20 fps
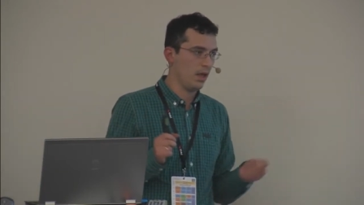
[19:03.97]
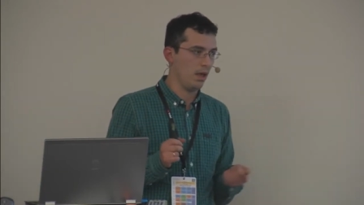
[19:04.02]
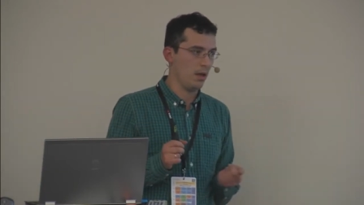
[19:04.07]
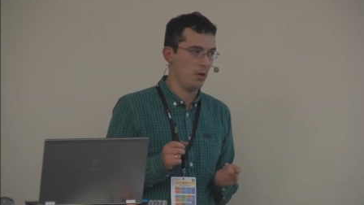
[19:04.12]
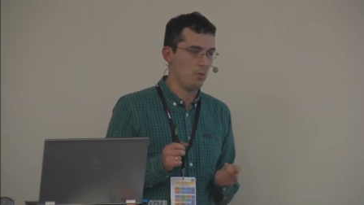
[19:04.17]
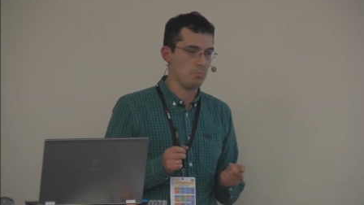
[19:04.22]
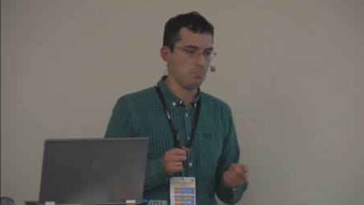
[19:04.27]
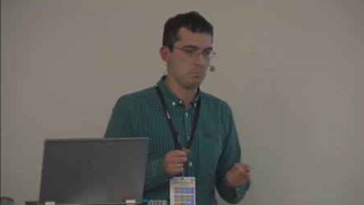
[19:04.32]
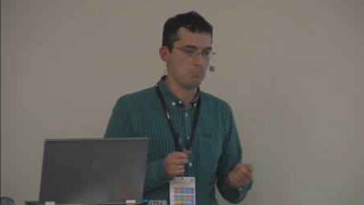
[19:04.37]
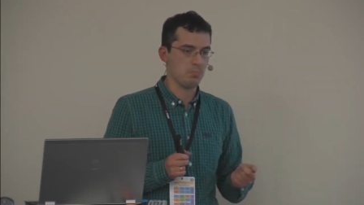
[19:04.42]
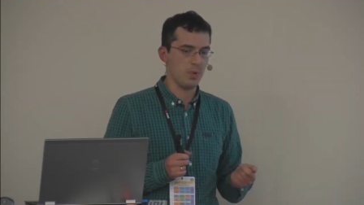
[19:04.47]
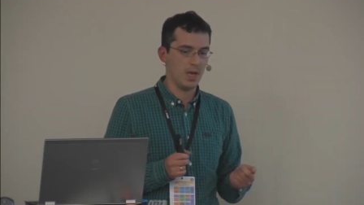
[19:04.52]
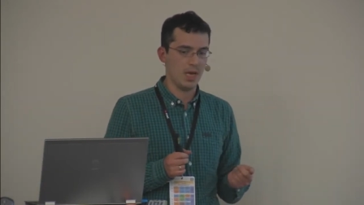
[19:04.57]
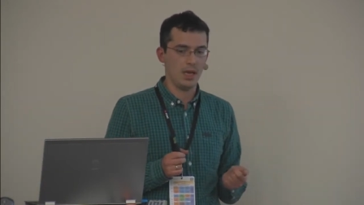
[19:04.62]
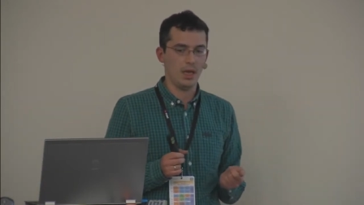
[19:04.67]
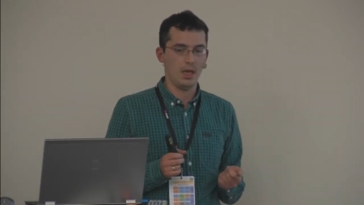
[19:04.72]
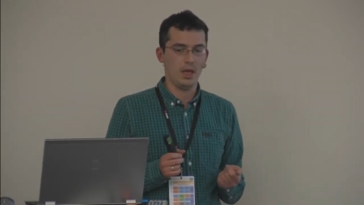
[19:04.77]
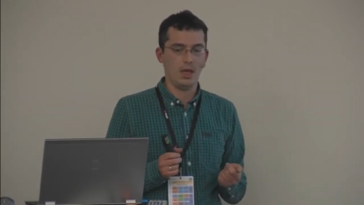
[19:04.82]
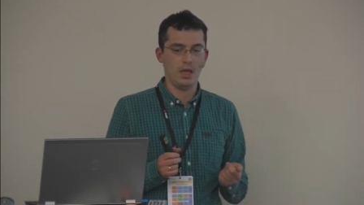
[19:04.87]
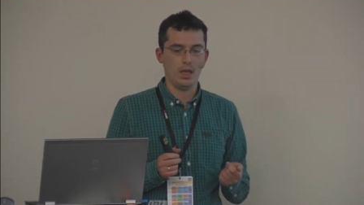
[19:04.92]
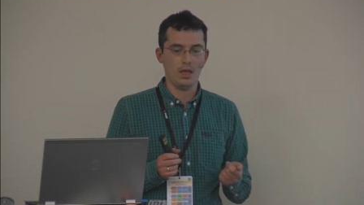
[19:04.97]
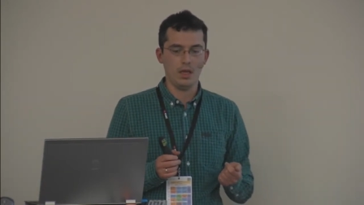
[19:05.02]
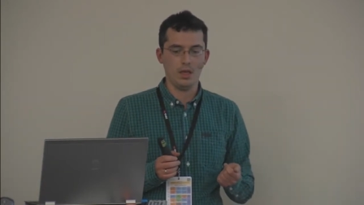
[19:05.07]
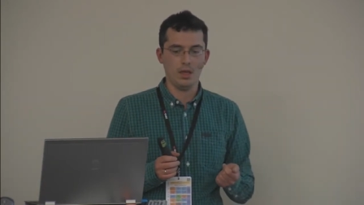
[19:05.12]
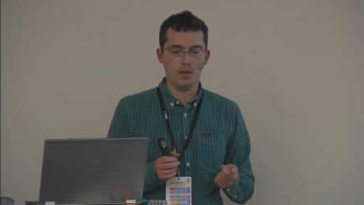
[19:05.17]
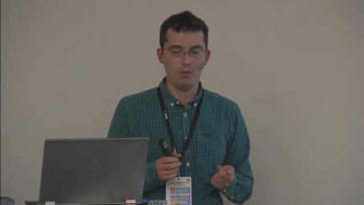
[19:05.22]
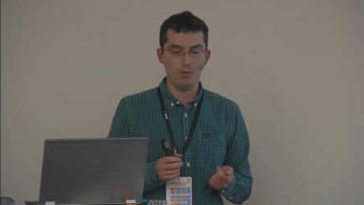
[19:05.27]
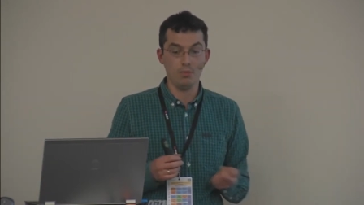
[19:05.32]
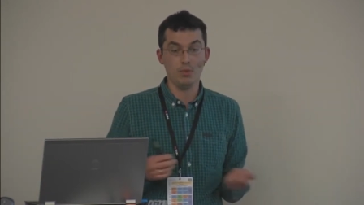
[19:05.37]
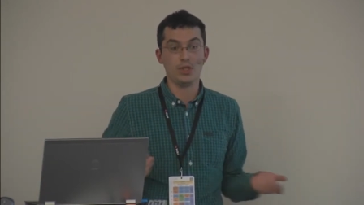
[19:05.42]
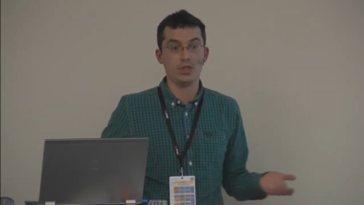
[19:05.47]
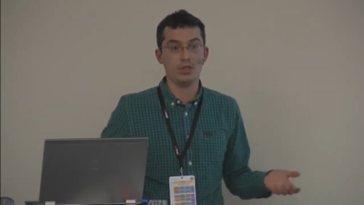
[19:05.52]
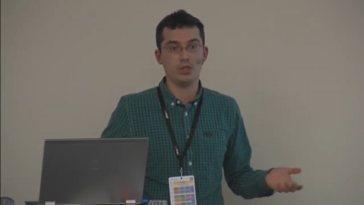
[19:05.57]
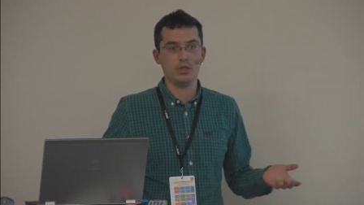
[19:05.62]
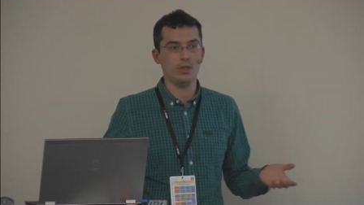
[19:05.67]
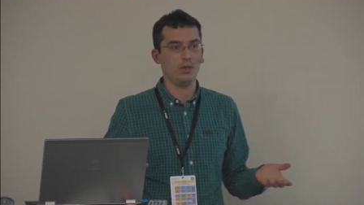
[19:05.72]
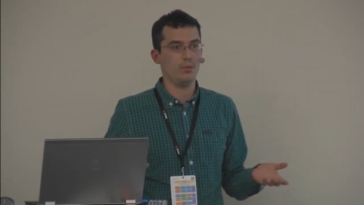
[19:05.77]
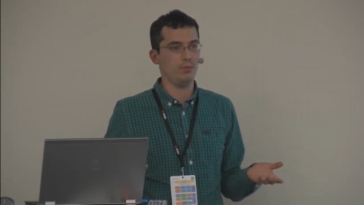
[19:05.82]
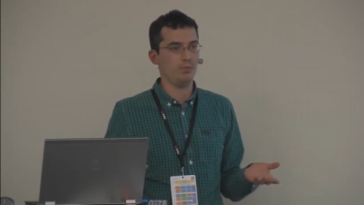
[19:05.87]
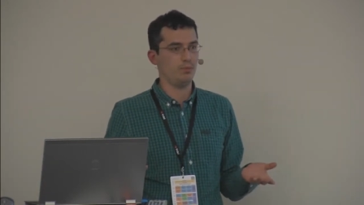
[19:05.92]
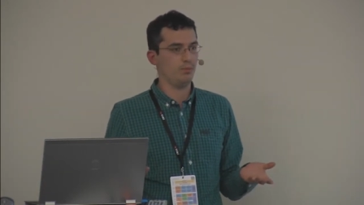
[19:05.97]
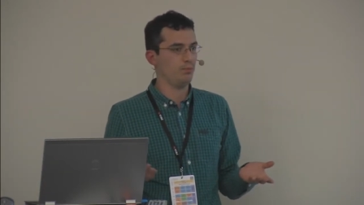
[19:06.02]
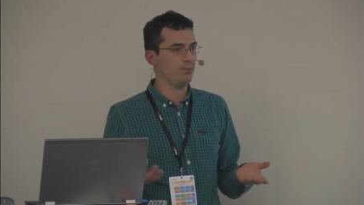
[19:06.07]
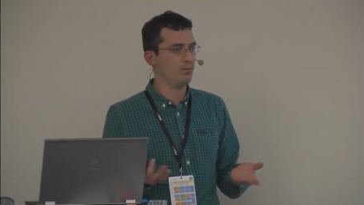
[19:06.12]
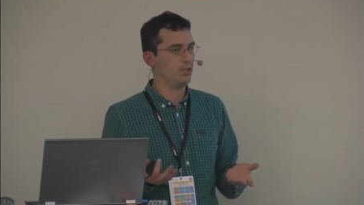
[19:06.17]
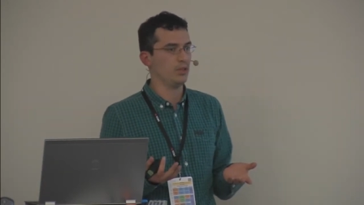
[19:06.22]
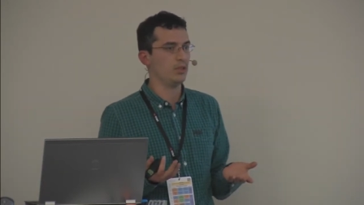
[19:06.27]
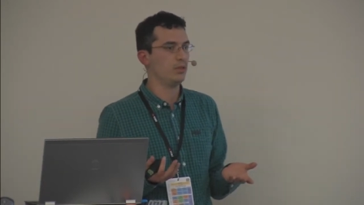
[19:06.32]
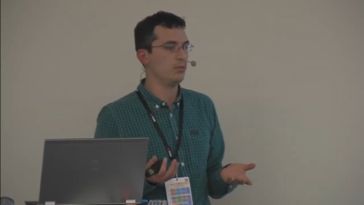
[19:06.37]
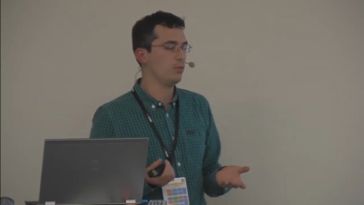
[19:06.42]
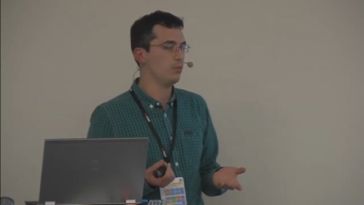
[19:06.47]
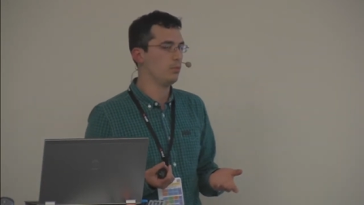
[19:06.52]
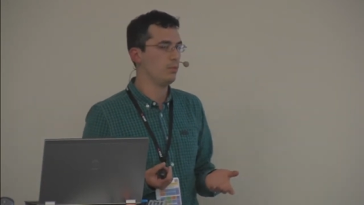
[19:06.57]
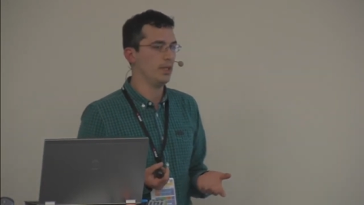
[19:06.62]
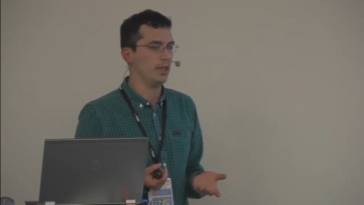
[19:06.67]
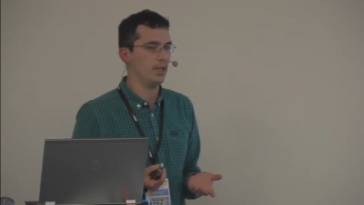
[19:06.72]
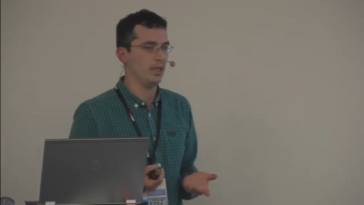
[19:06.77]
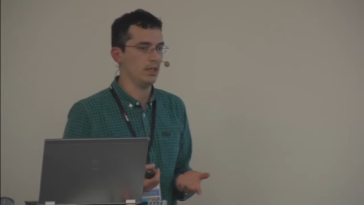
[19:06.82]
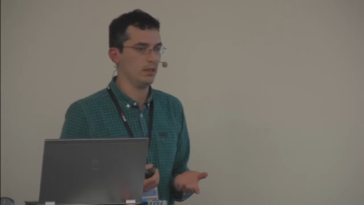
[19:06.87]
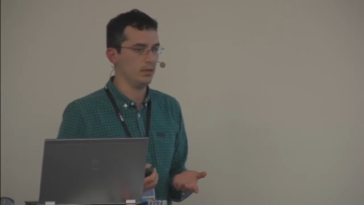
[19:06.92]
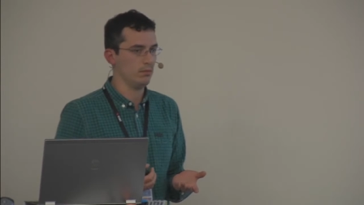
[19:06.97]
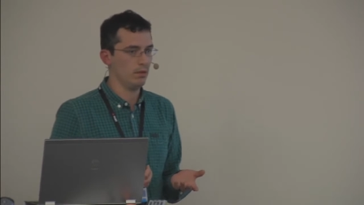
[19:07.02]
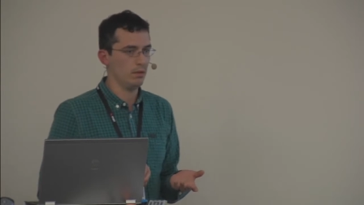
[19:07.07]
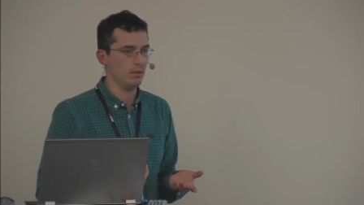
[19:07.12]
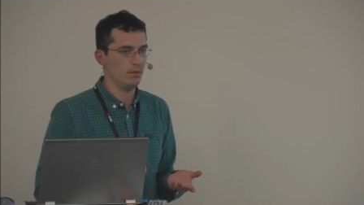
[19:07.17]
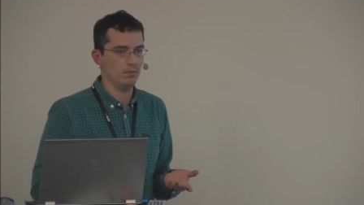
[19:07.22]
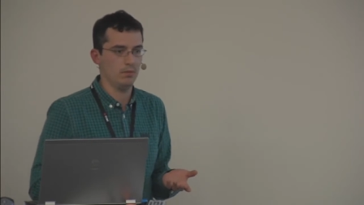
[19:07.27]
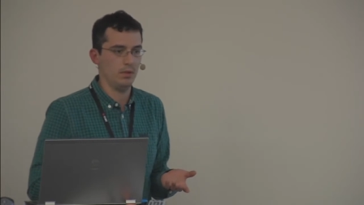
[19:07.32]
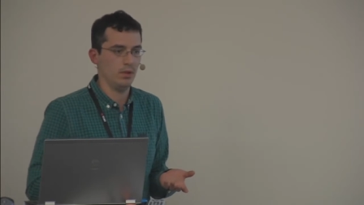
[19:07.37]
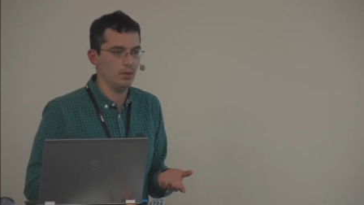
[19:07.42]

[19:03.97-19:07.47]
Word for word: Um, which presumably uh,